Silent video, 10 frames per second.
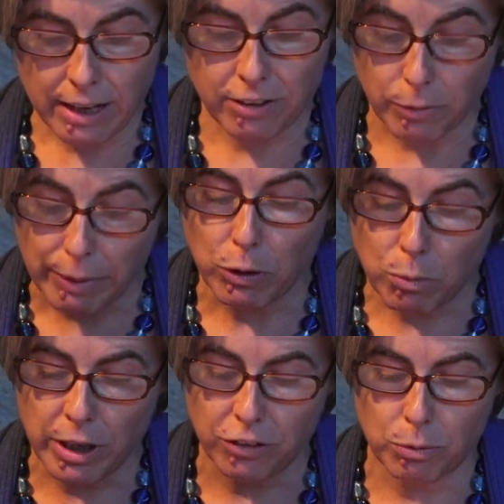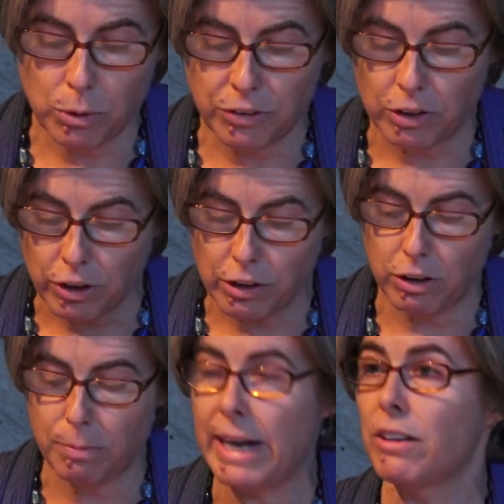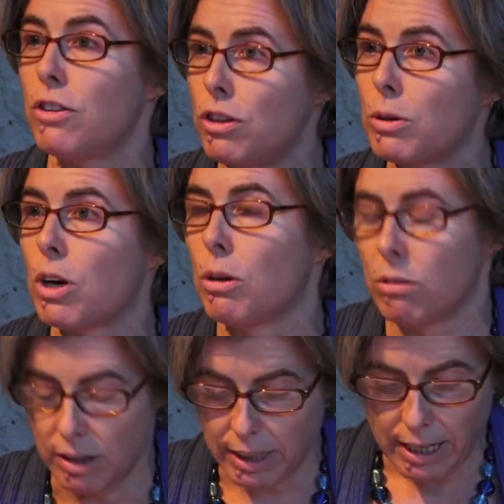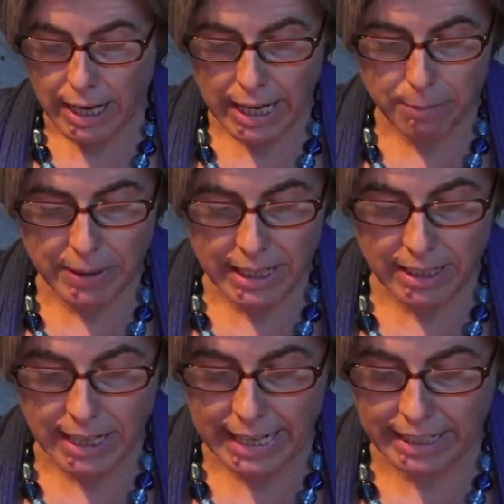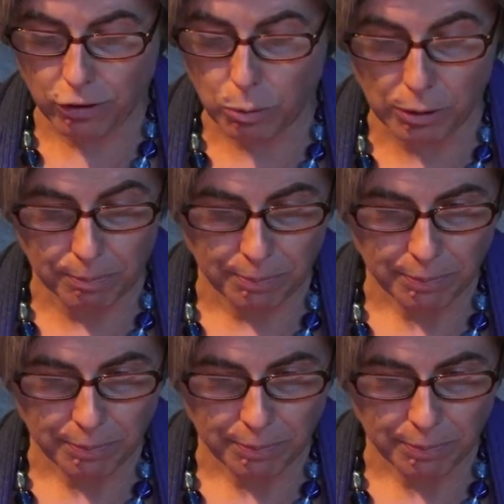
So I would work towards a total ban on new coal in Annex I.